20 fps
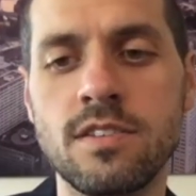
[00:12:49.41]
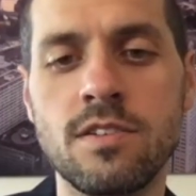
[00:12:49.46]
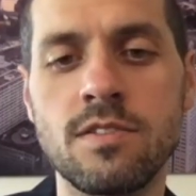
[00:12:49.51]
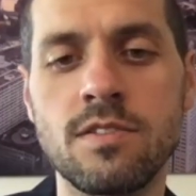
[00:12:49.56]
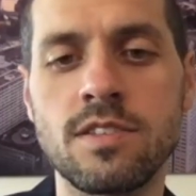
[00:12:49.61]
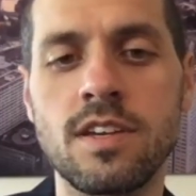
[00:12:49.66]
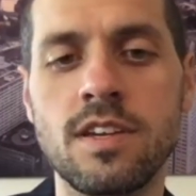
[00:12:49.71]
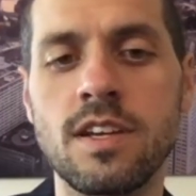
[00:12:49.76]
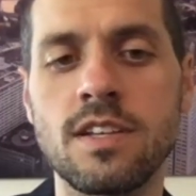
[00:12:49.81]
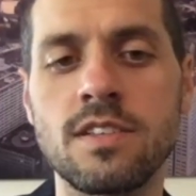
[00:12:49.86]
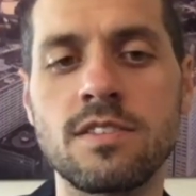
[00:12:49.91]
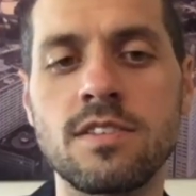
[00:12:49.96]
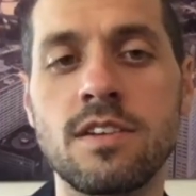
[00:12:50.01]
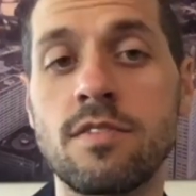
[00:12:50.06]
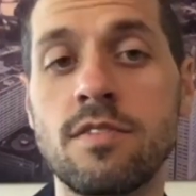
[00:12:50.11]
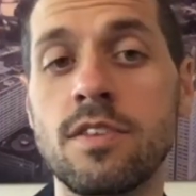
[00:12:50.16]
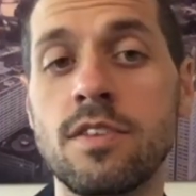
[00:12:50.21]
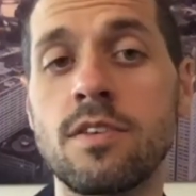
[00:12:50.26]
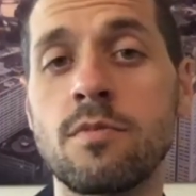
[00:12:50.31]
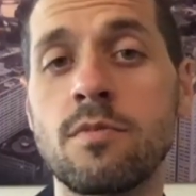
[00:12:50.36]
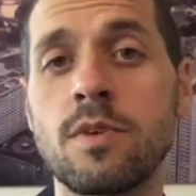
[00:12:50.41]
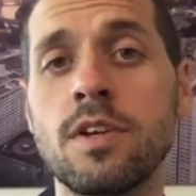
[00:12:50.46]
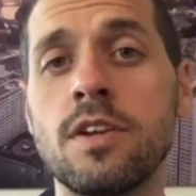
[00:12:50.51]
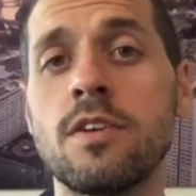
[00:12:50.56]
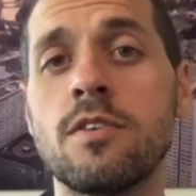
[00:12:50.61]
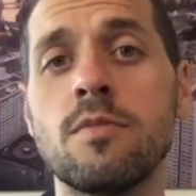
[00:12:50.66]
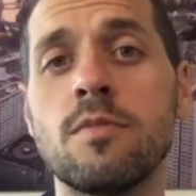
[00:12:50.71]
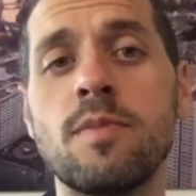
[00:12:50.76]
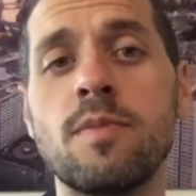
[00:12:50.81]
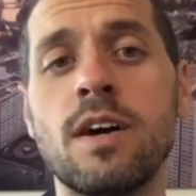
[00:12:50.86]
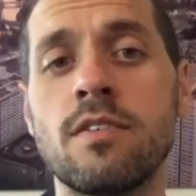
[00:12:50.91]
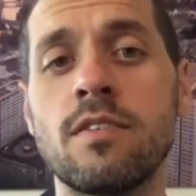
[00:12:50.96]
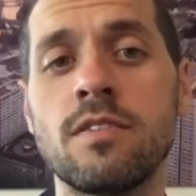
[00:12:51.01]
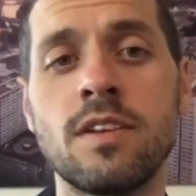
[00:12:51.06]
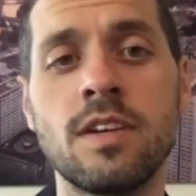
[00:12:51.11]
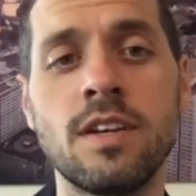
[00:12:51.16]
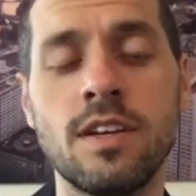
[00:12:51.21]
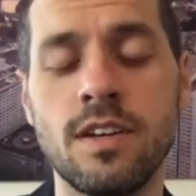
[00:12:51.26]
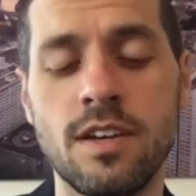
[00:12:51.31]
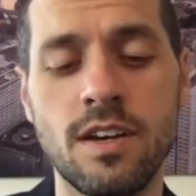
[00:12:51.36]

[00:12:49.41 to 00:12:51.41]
goes against everything we know about